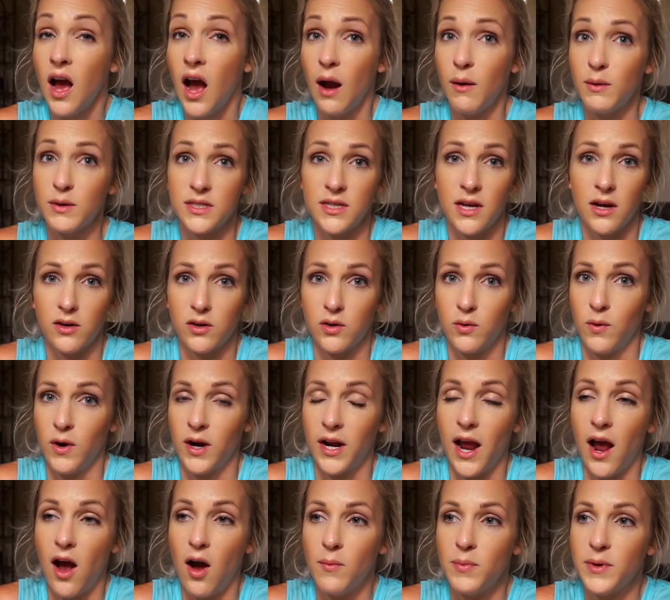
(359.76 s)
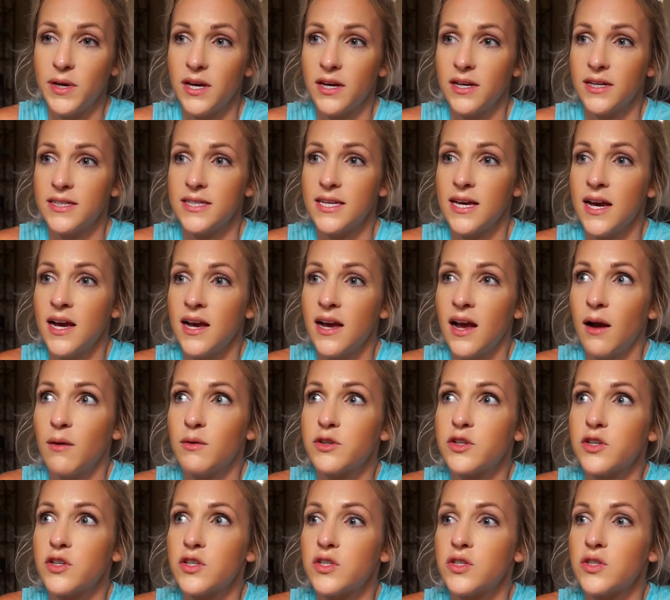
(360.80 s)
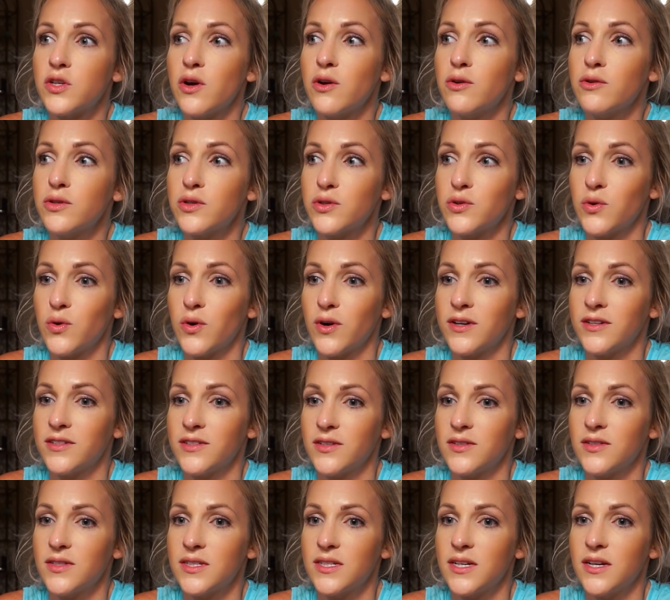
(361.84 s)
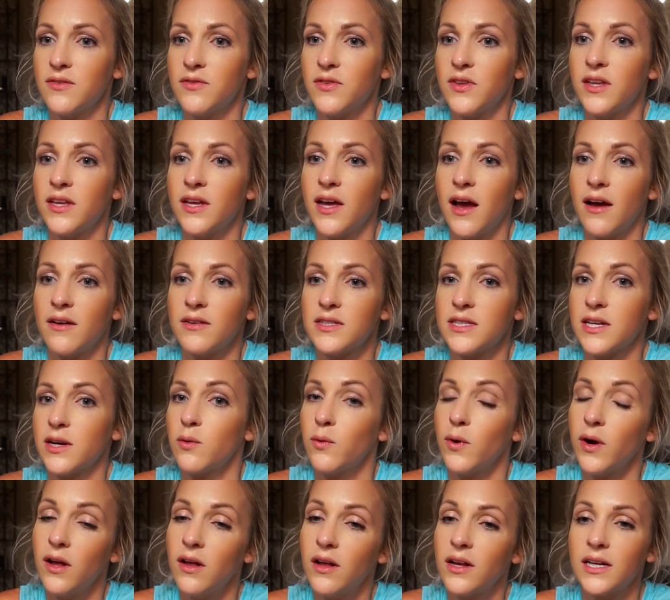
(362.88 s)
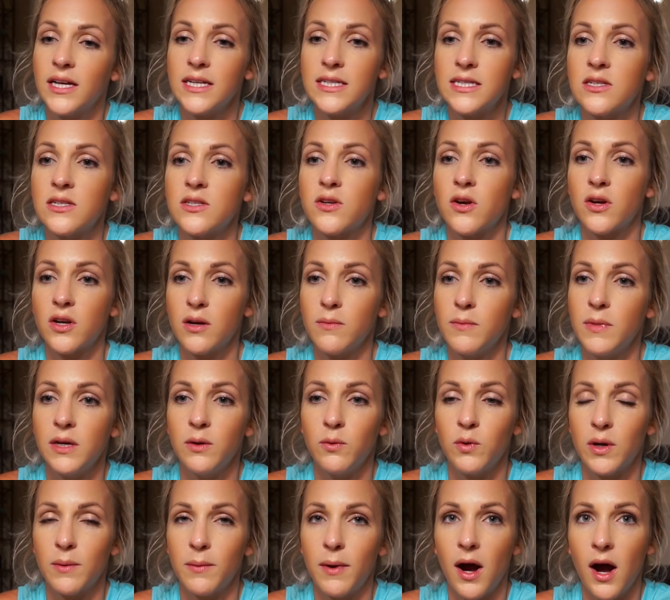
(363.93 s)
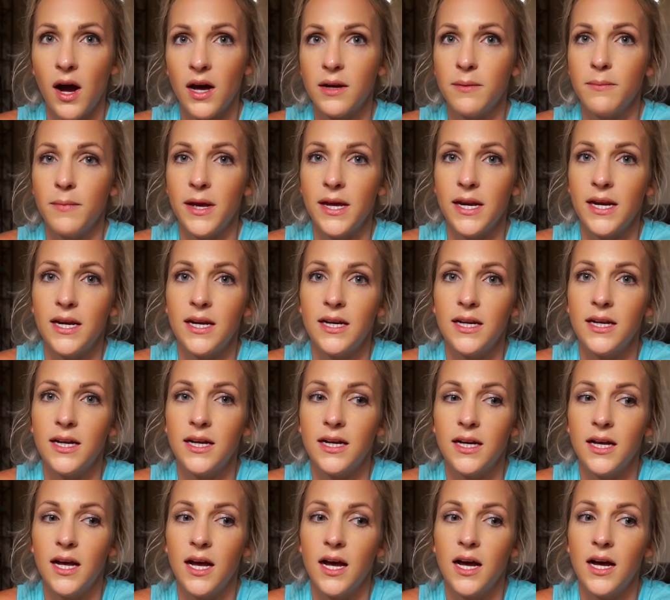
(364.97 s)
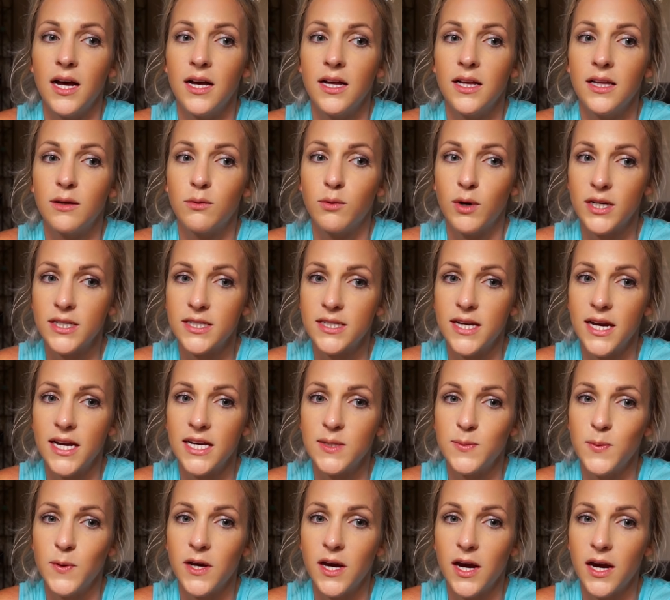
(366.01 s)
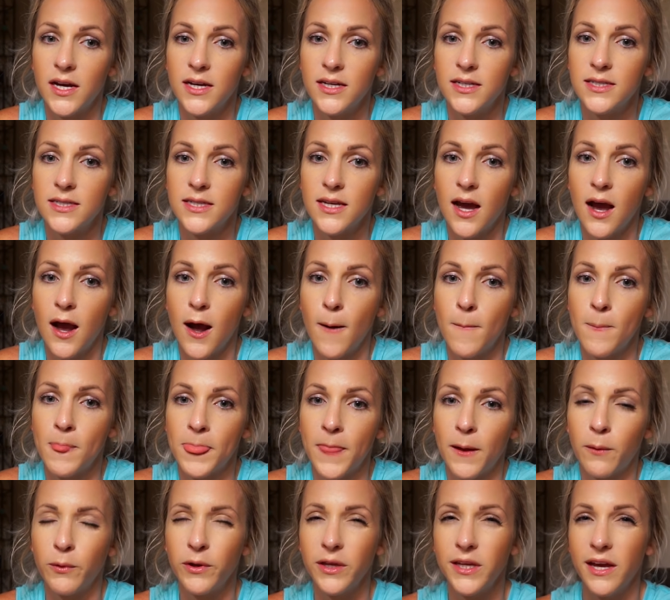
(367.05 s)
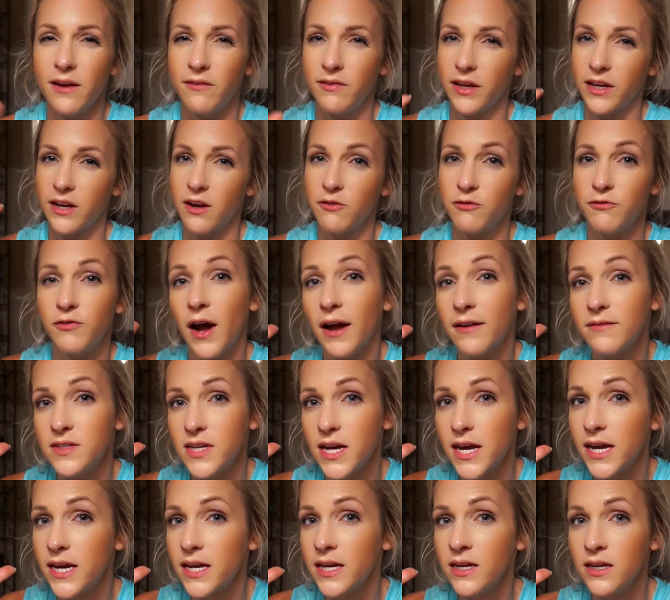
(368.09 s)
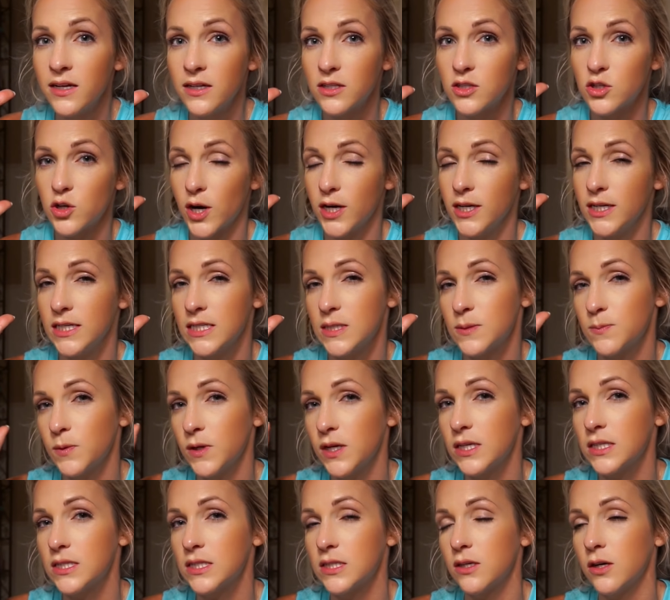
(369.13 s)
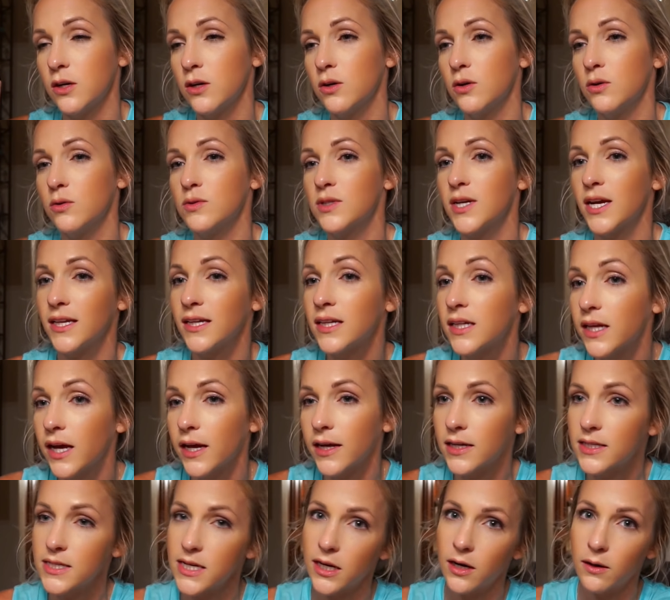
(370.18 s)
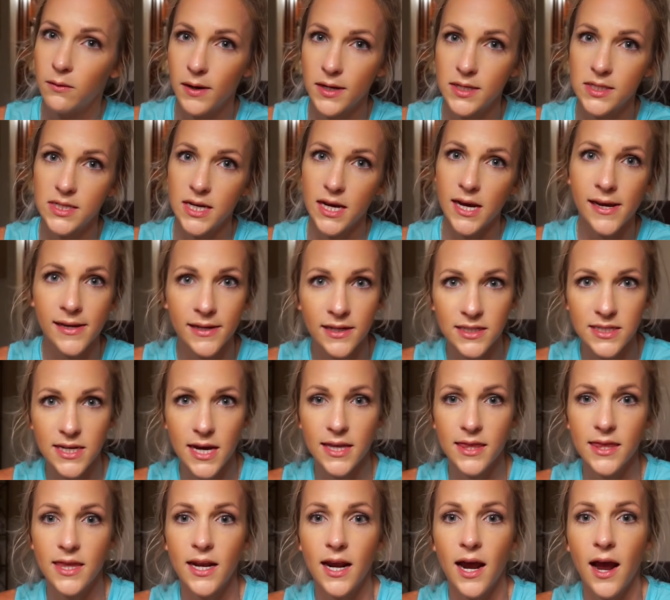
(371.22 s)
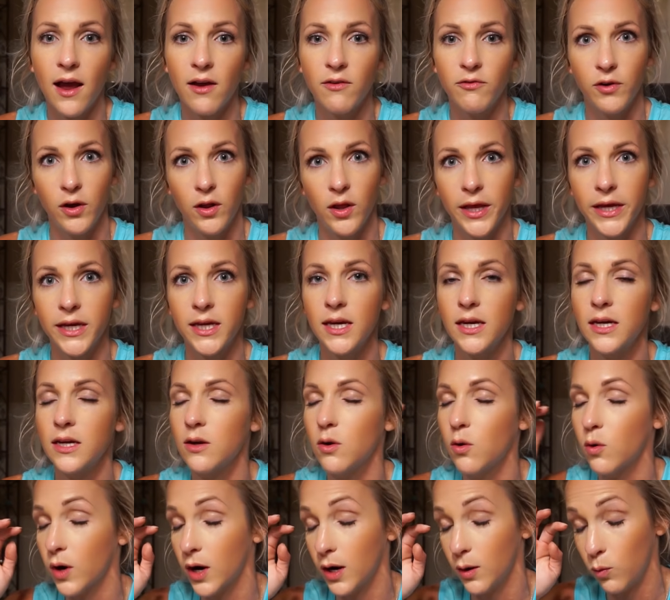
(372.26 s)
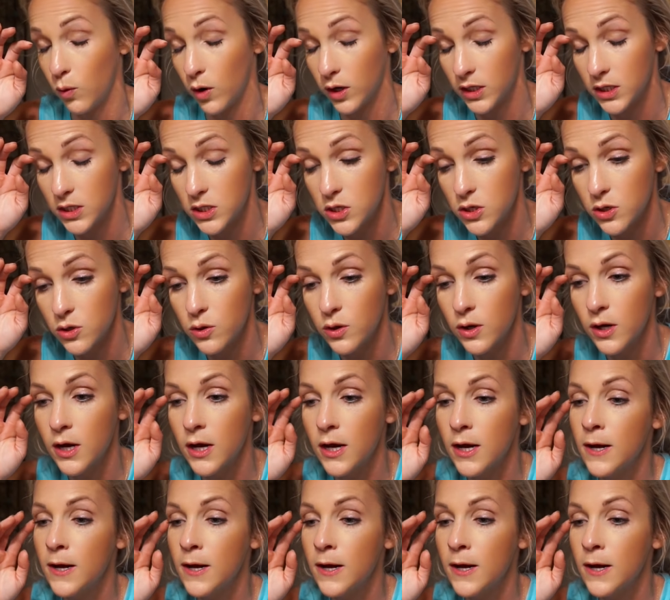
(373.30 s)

I was not going to work out, because I was just so sore and so stiff that I was like, well, I it's going to be one of my automated rest days, because I really have like a 5-day training split. So technically I could take a rest day any day that I felt like it or I wanted to.